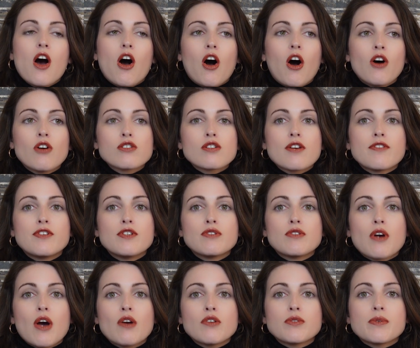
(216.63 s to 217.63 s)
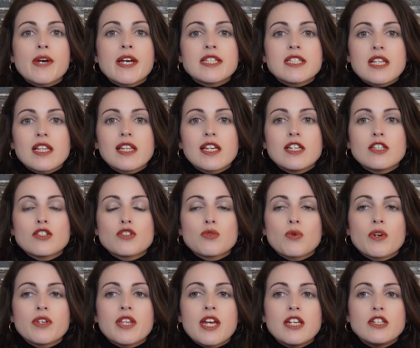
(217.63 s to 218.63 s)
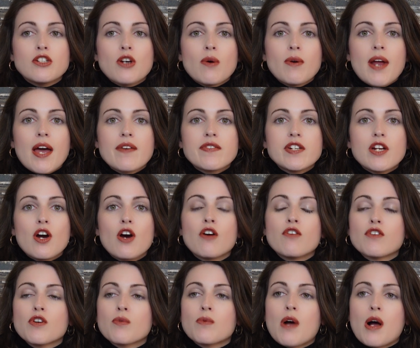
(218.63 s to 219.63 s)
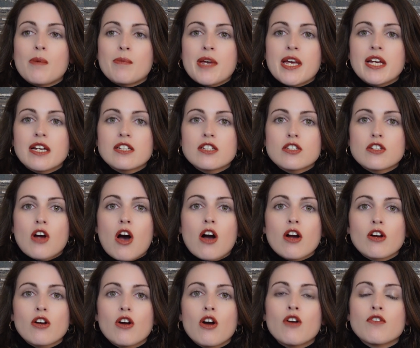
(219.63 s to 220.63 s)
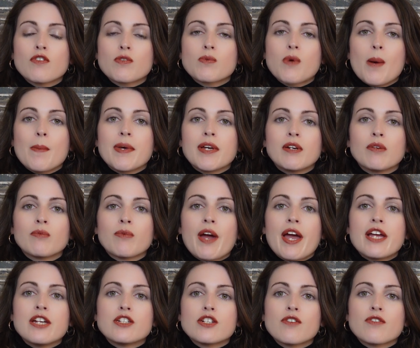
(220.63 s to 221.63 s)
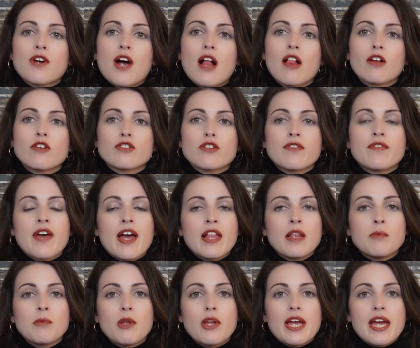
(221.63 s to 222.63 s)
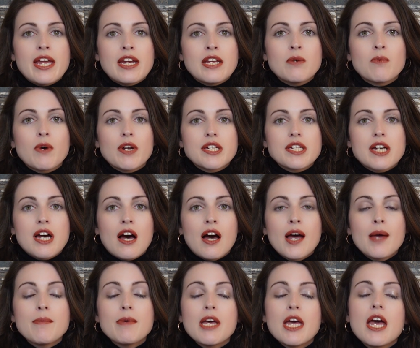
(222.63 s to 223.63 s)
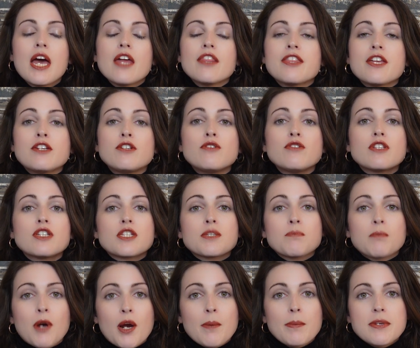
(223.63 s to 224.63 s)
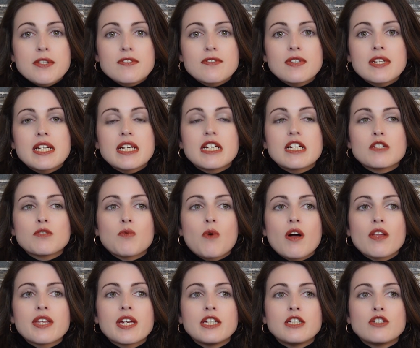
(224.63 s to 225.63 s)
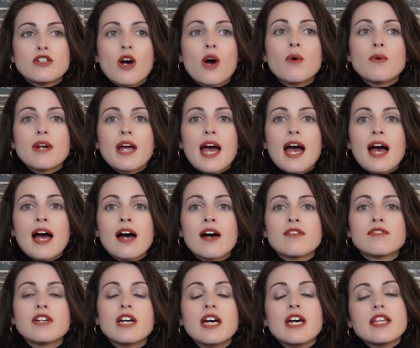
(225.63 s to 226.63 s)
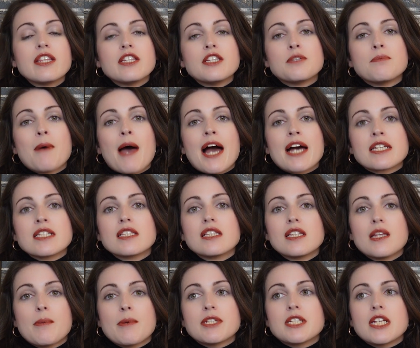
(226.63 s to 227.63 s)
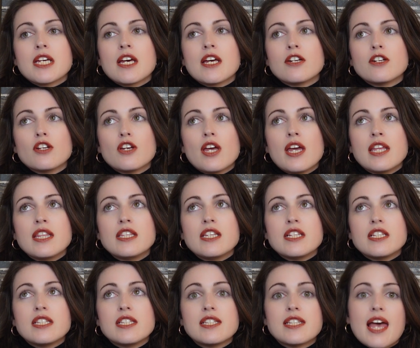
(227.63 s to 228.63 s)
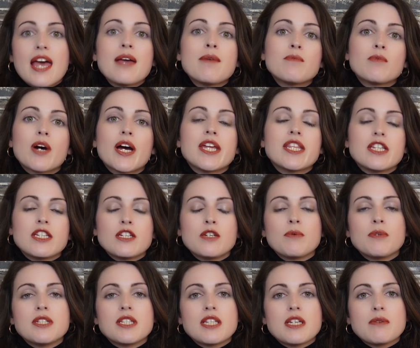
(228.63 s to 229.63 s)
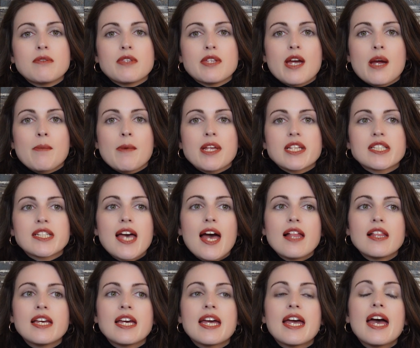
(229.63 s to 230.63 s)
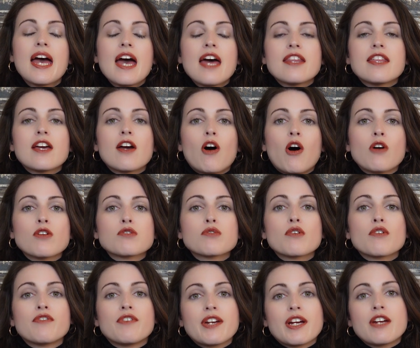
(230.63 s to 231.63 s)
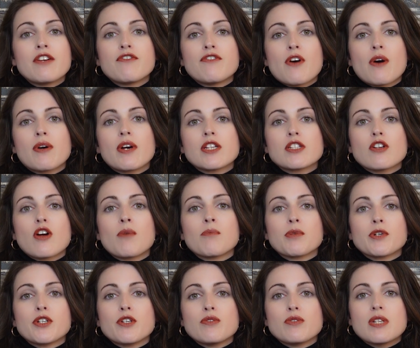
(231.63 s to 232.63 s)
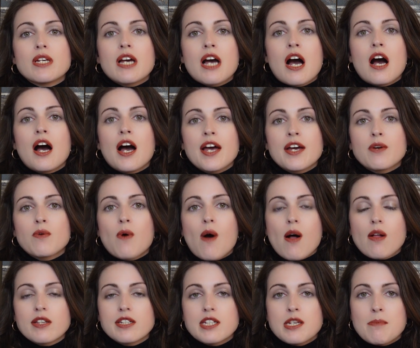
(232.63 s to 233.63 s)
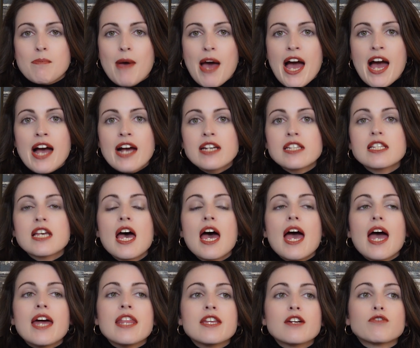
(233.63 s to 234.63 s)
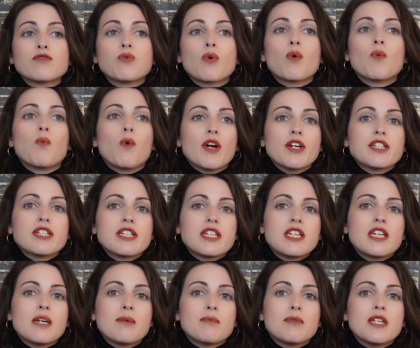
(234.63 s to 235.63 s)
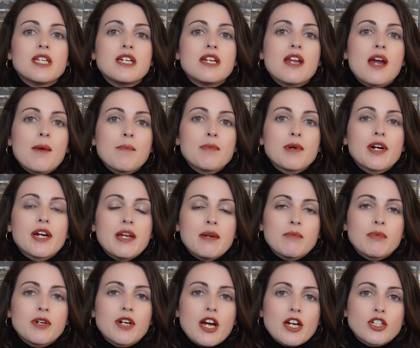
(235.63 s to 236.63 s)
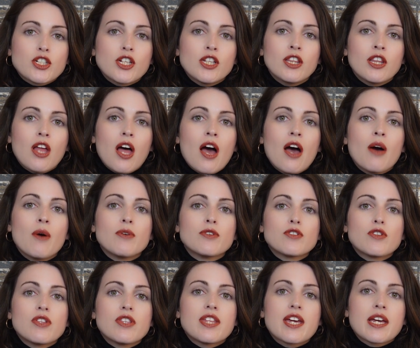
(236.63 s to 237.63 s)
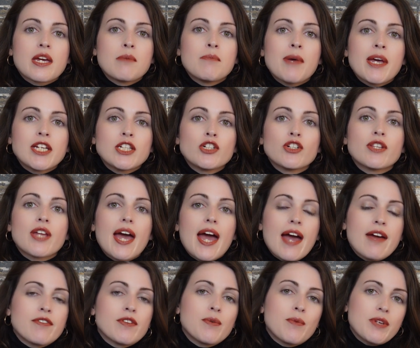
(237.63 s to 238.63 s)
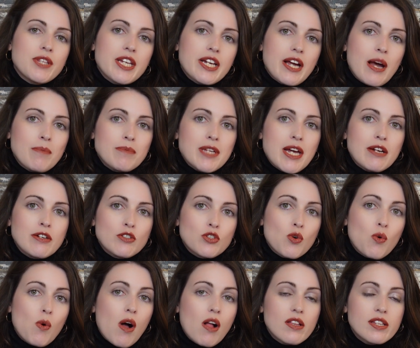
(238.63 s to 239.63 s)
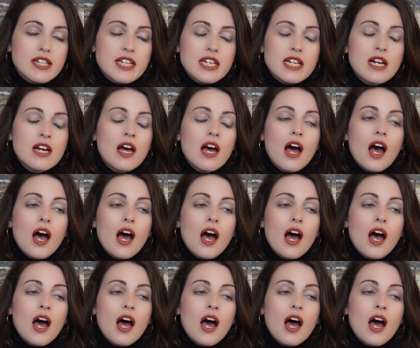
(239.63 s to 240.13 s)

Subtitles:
Also, if you go to a Celine store, they don't have an overwhelming stock or overwhelming range of colors available at any one time. They do this purposely because while they don't have these bags limited in the same way that you would see with the Hermes Kelly, they also are very focused on producing high quality bags and therefore want to keep the number in production low so that they can make sure that everyone that comes out is quality.